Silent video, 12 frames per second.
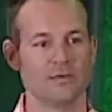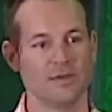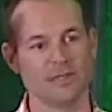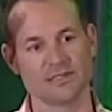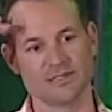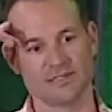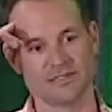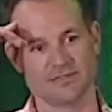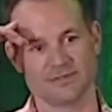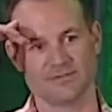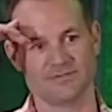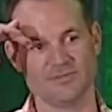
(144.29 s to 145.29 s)
I mean, this has
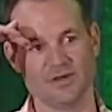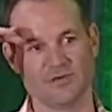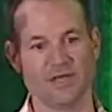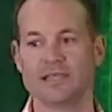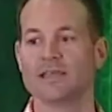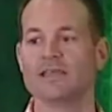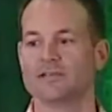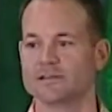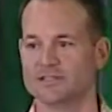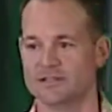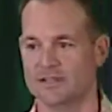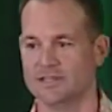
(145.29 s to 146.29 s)
been
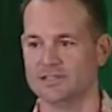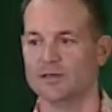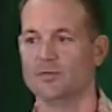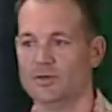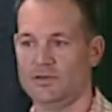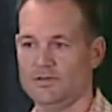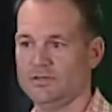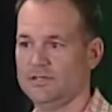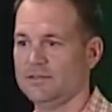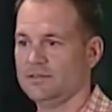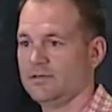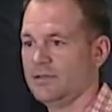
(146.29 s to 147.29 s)
ridiculous the last couple of years.
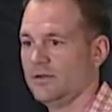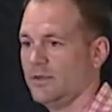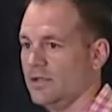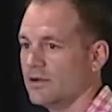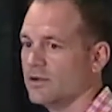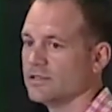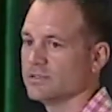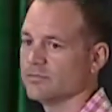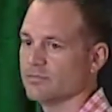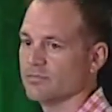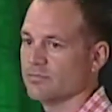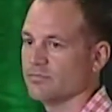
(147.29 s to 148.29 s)
I mean, there's
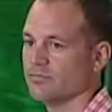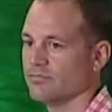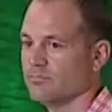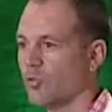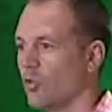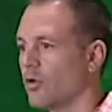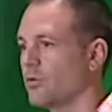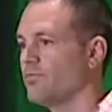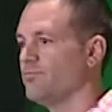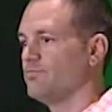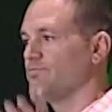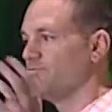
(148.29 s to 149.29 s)
more
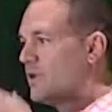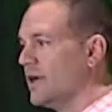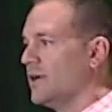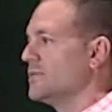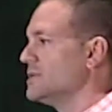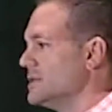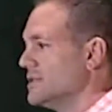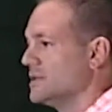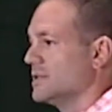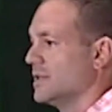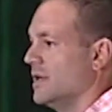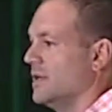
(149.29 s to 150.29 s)
players in
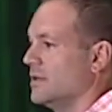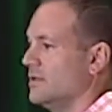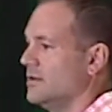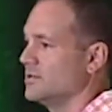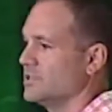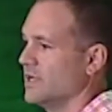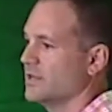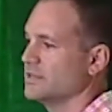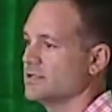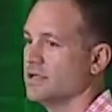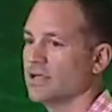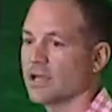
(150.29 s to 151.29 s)
this thing than you can shake a
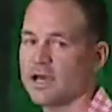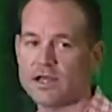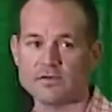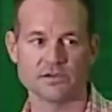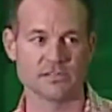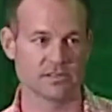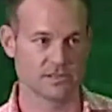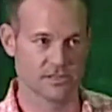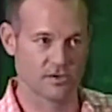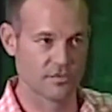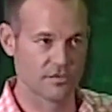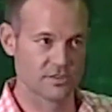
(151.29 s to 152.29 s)
stick at. I was recently
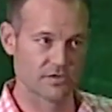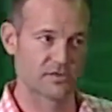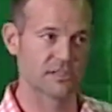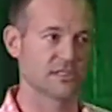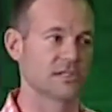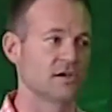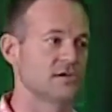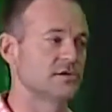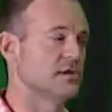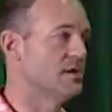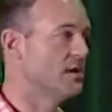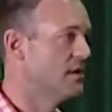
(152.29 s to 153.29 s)
told there's over
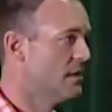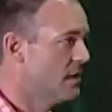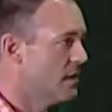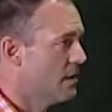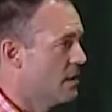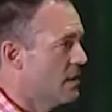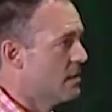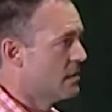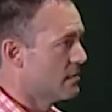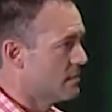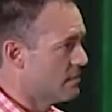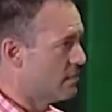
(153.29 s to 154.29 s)
600
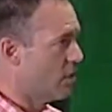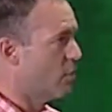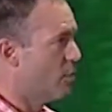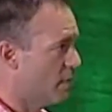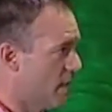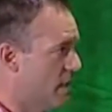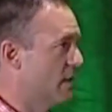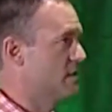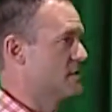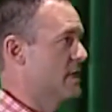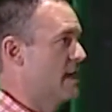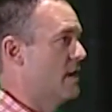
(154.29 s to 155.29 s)
global
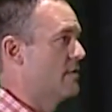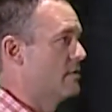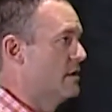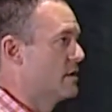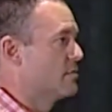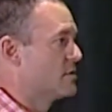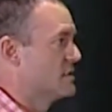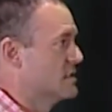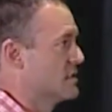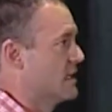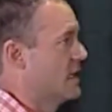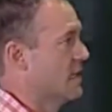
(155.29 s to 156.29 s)
players now that are in the
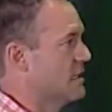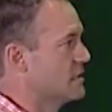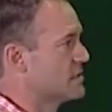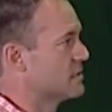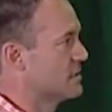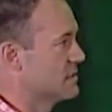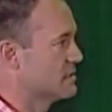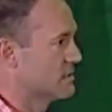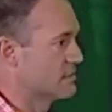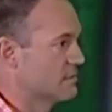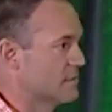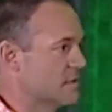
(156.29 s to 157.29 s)
precision ag industry at
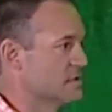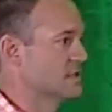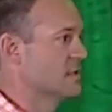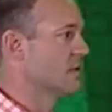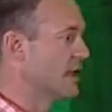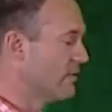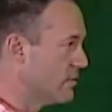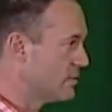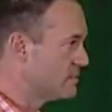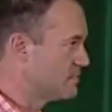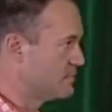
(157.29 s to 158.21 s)
some level.